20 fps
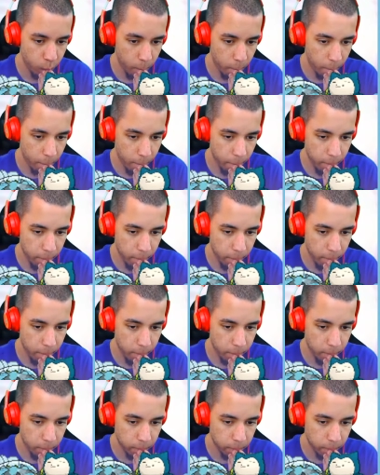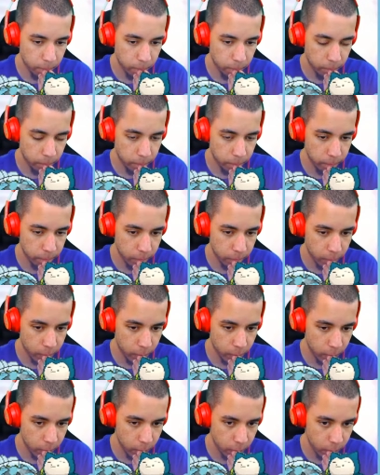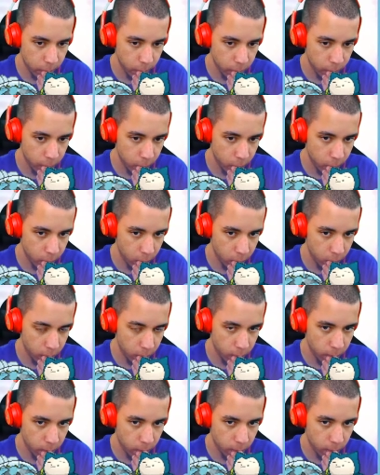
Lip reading: [no speech]